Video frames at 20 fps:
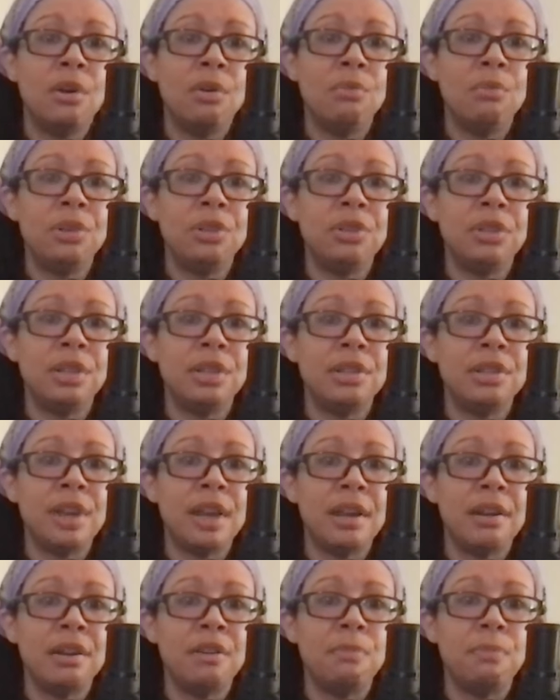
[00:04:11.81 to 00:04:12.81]
with the
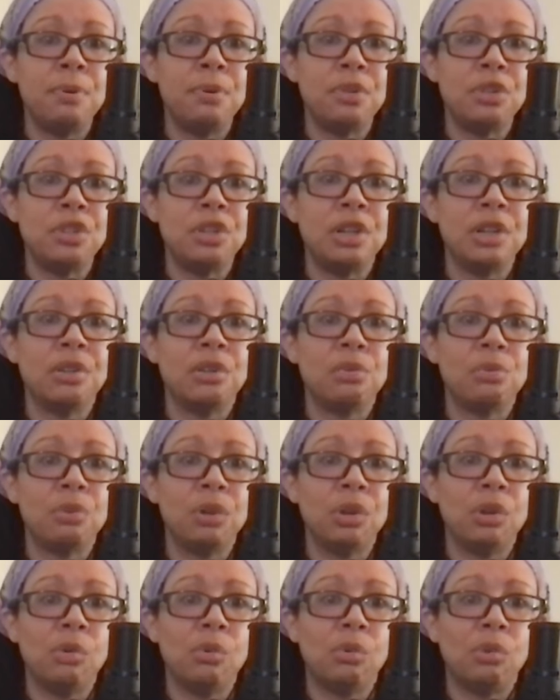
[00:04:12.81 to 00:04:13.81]
intent of pushing the
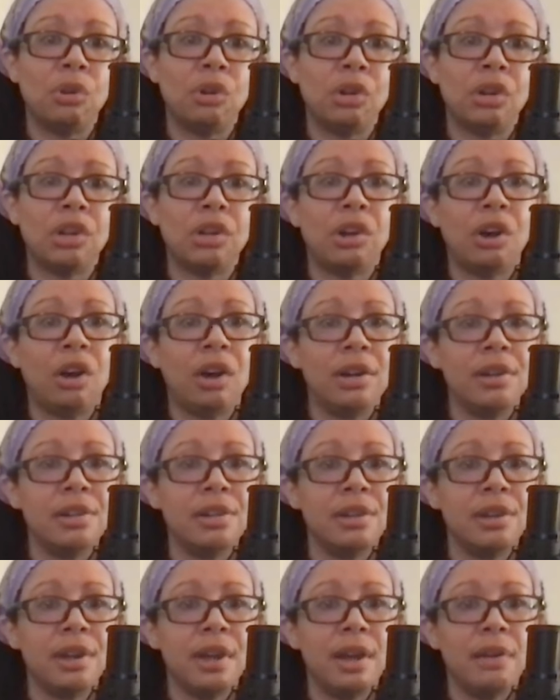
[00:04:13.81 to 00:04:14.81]
real work onto
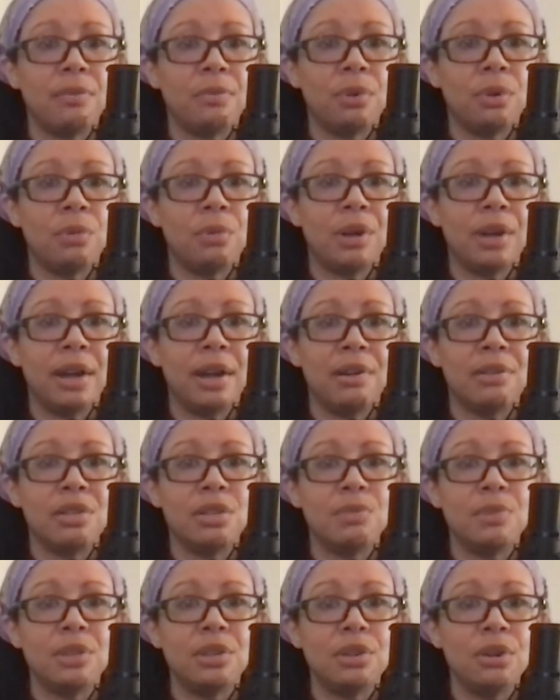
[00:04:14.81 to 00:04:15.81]
everyone
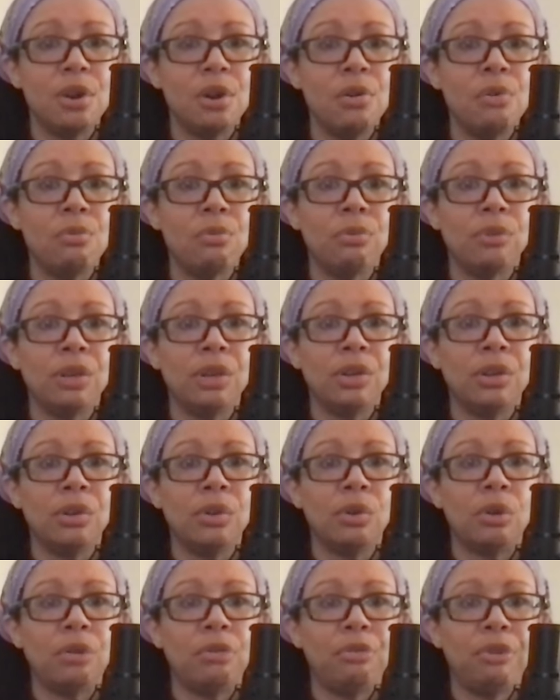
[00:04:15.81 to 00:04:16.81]
else with no real
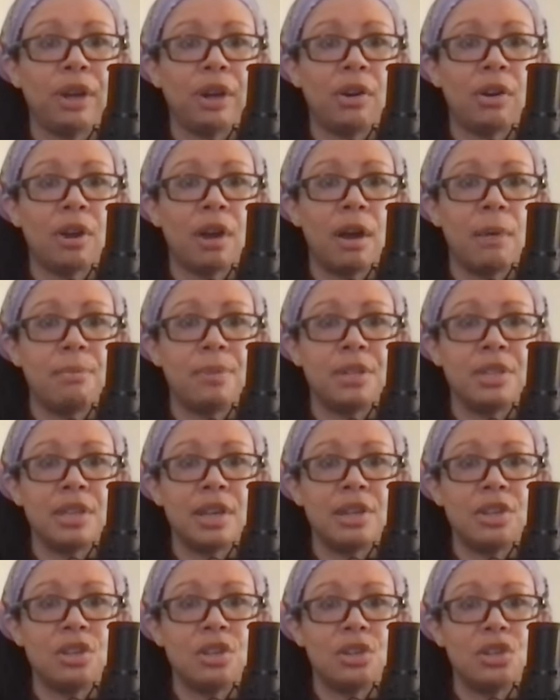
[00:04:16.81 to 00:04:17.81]
or fair
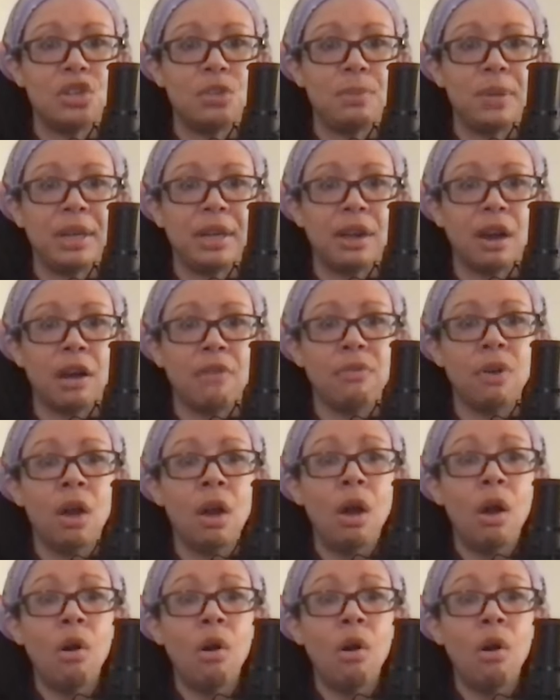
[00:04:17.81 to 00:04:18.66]
compensation to speak of,